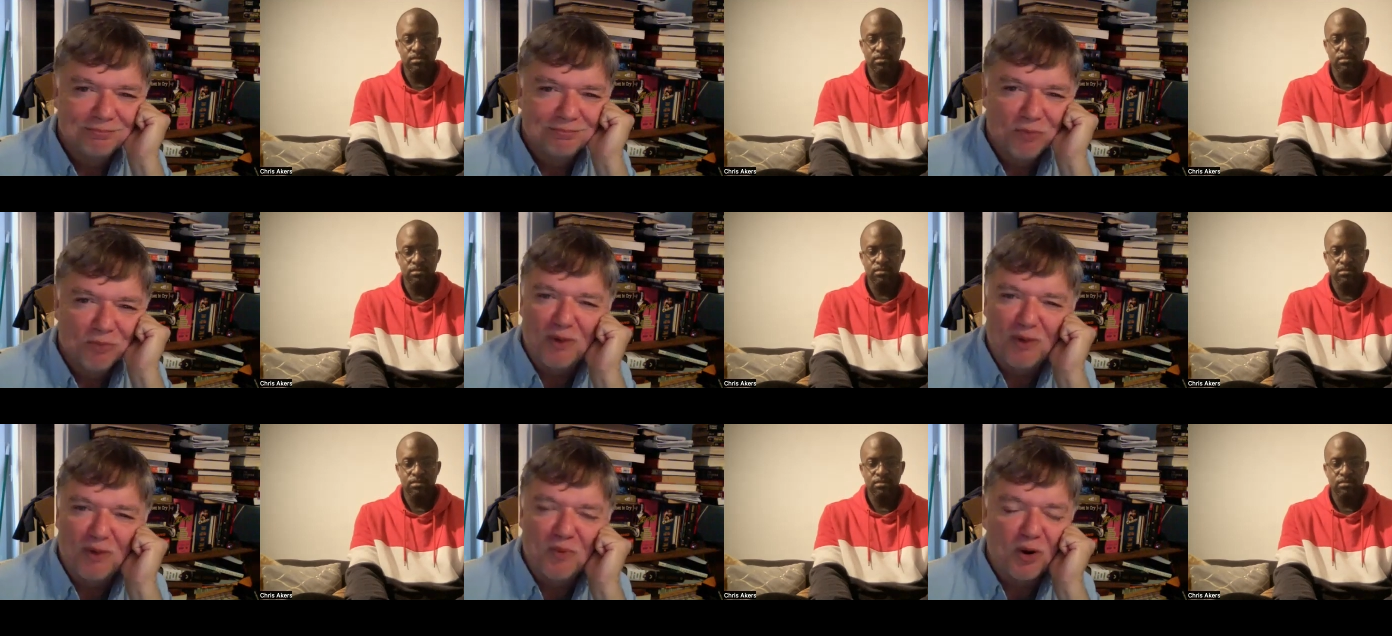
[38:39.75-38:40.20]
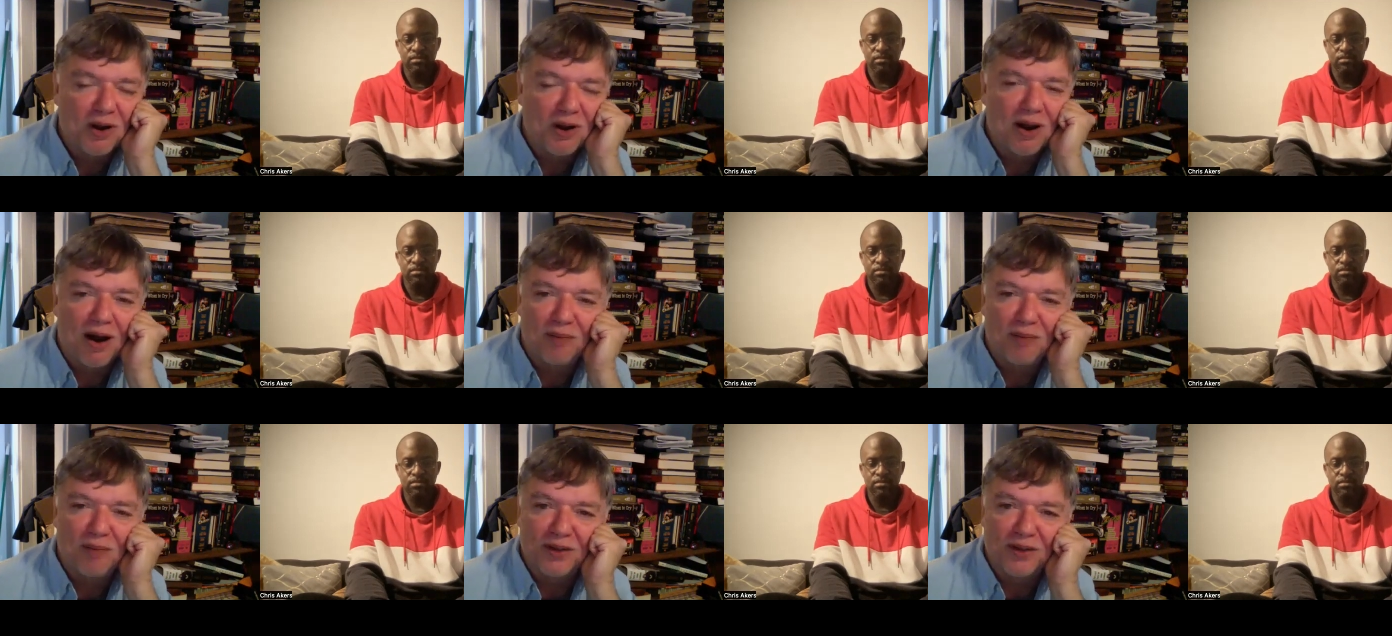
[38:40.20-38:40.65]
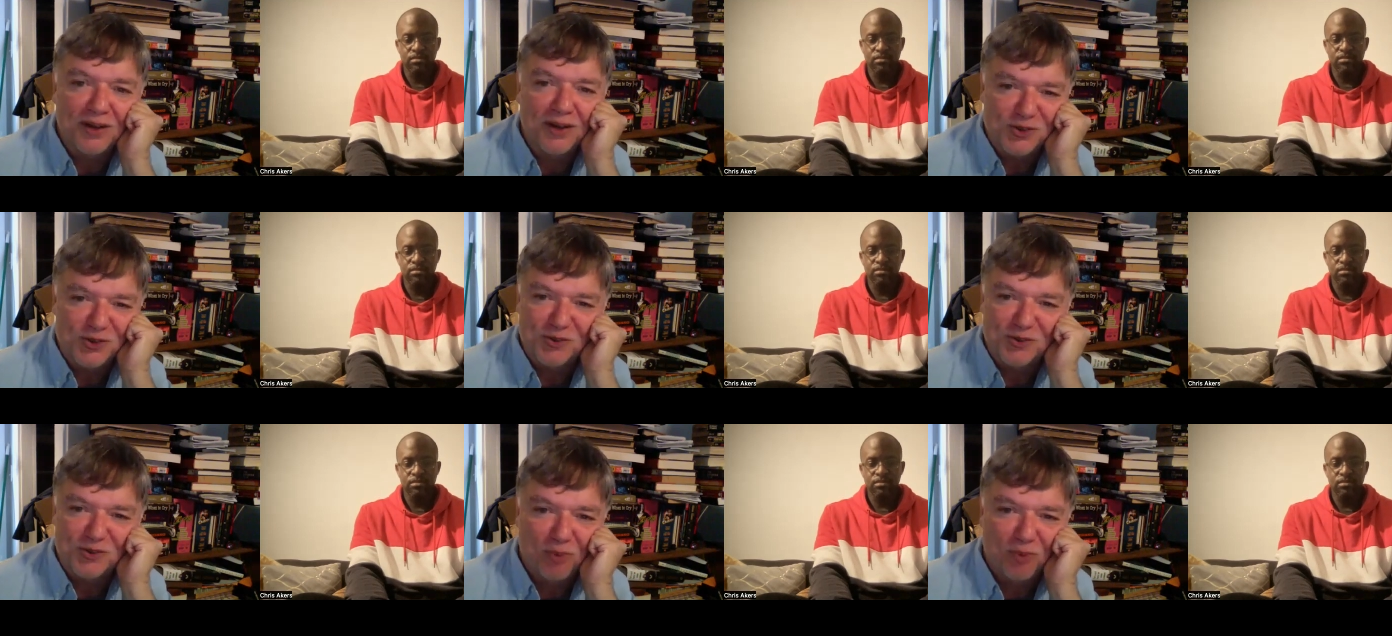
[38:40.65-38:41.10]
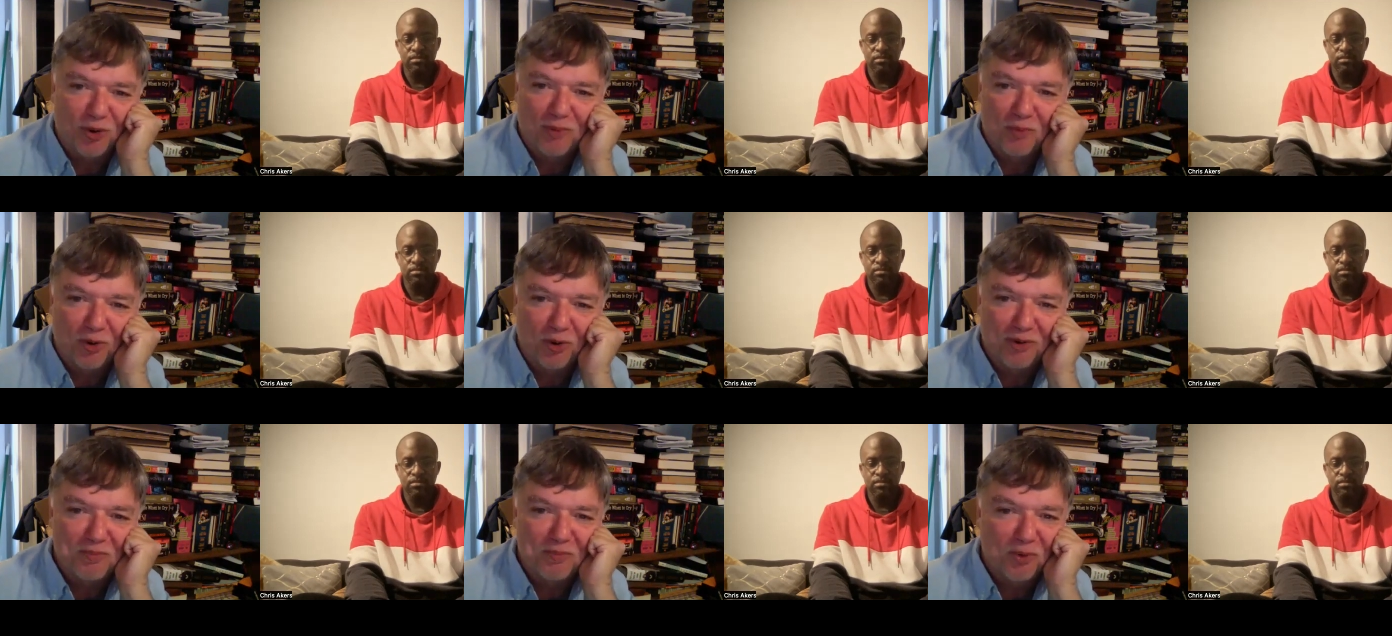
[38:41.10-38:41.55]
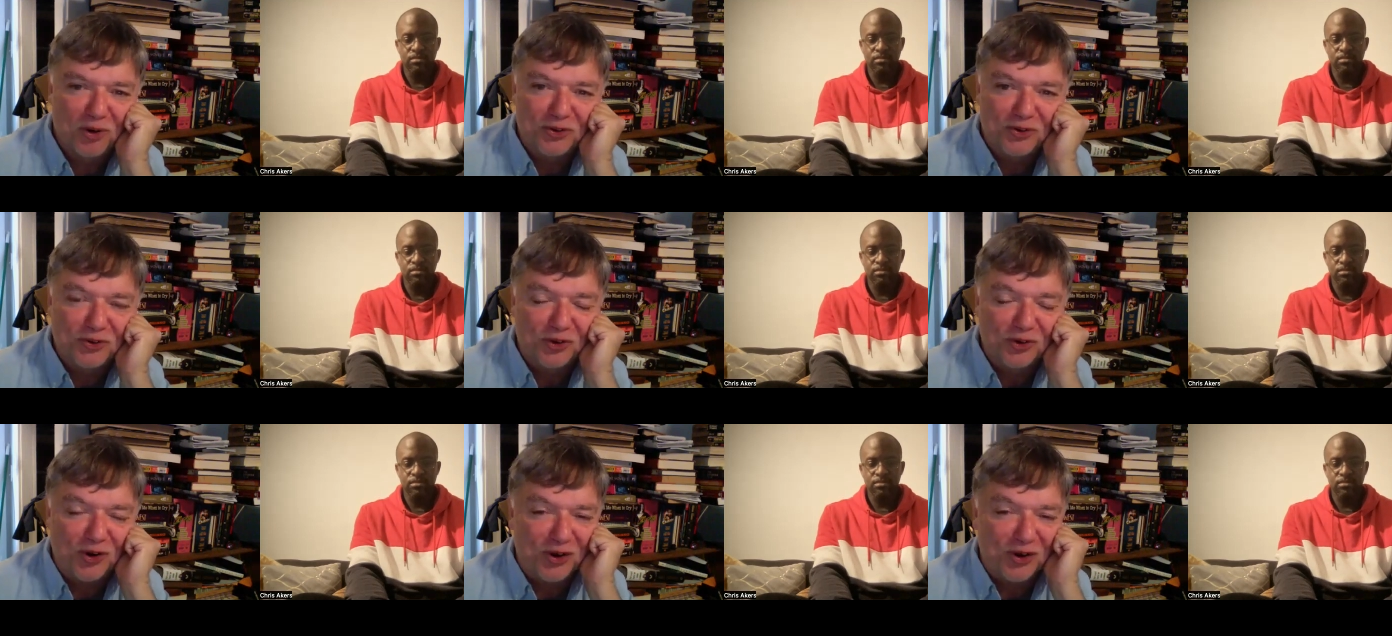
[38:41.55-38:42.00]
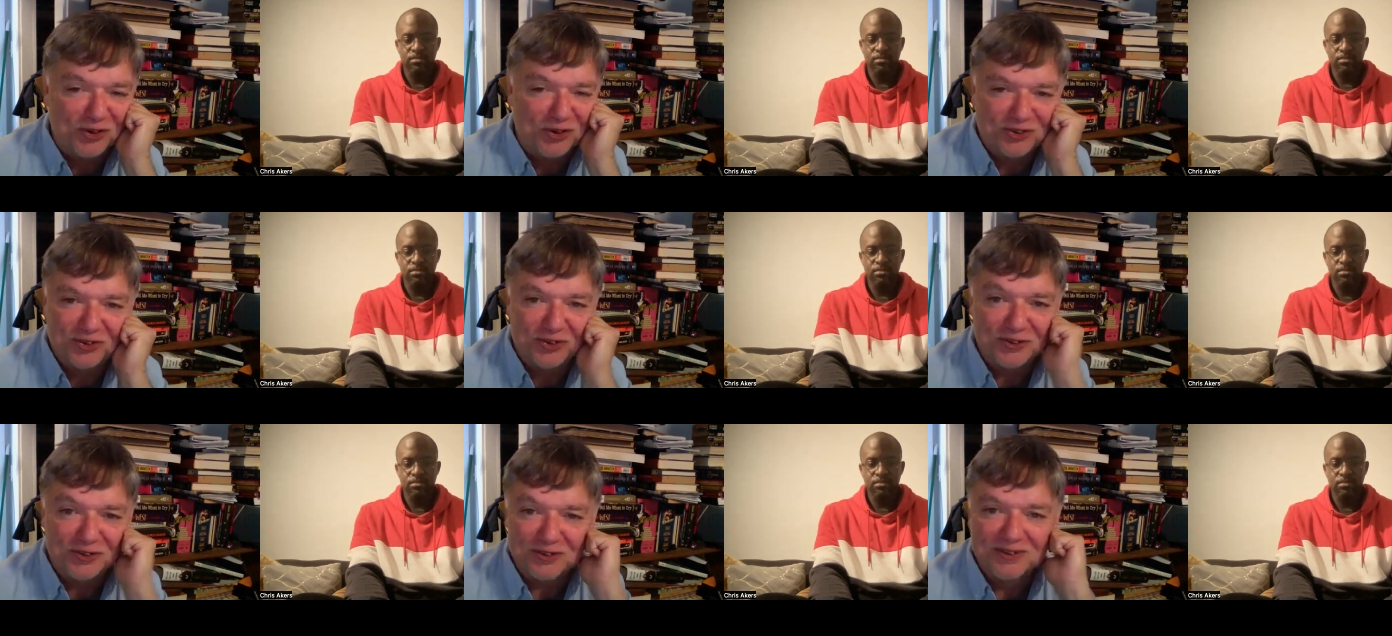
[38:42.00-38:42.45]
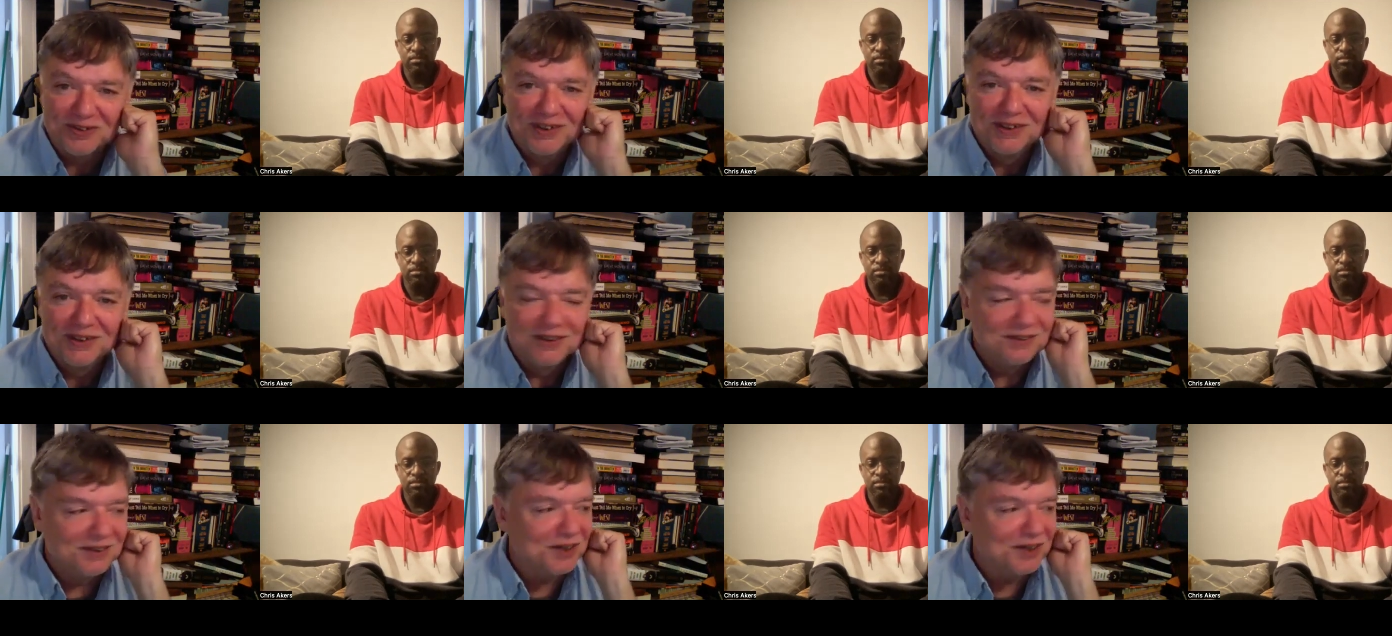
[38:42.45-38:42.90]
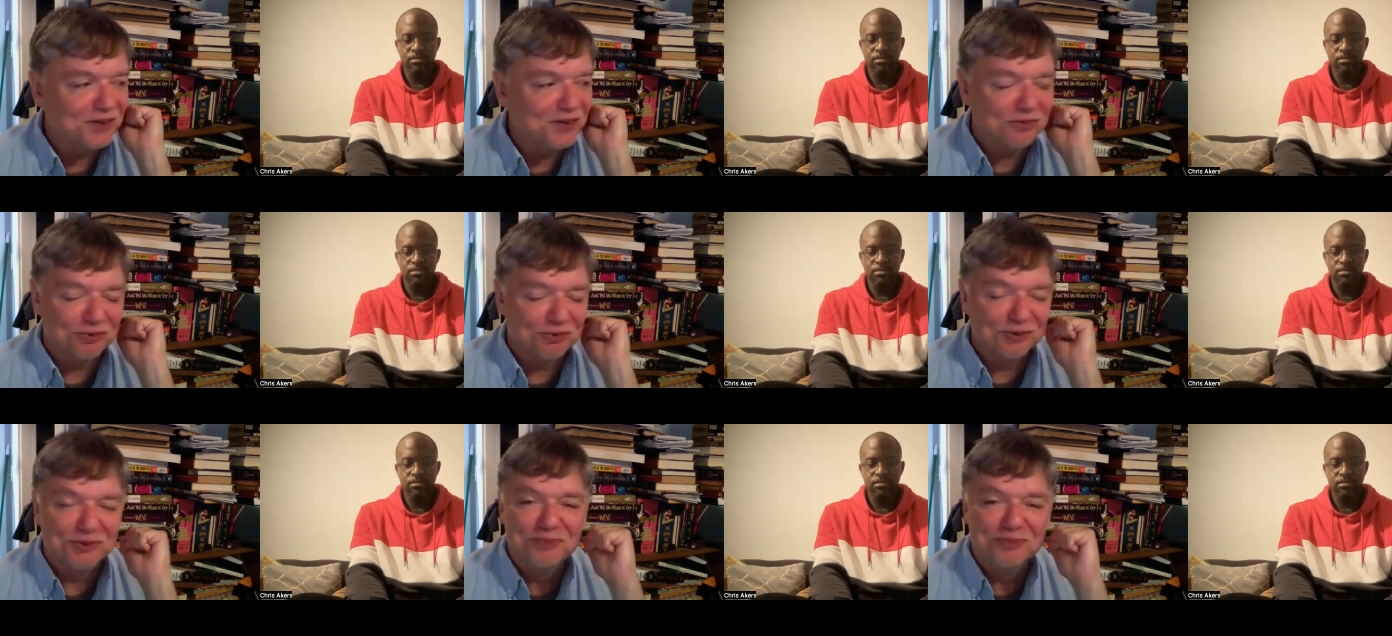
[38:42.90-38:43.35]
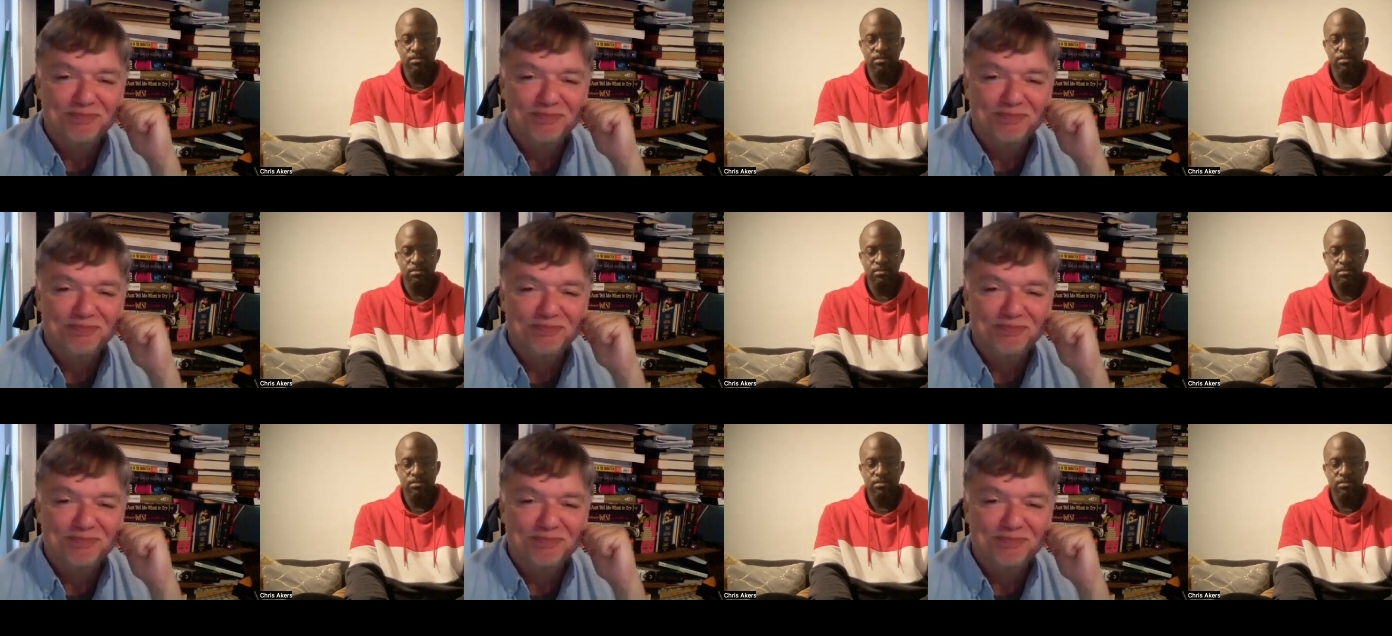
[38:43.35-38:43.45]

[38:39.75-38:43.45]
Speaker 1: more and more complex, more more and more dirt to dig through.